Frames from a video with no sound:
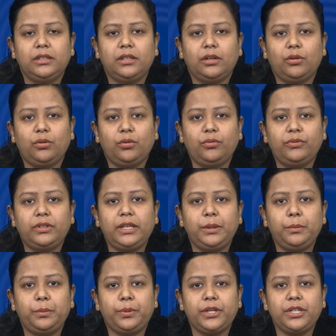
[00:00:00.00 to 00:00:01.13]
The oval
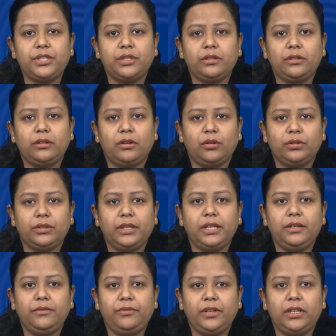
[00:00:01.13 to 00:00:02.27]
impression on the
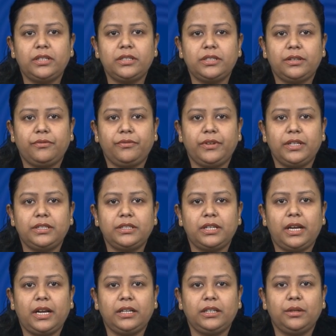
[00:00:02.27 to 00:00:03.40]
inferior surface
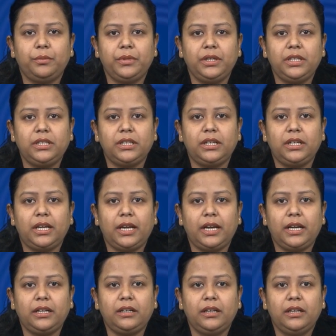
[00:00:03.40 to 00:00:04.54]
at the medial
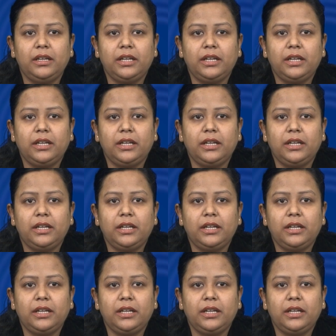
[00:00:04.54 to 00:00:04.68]
end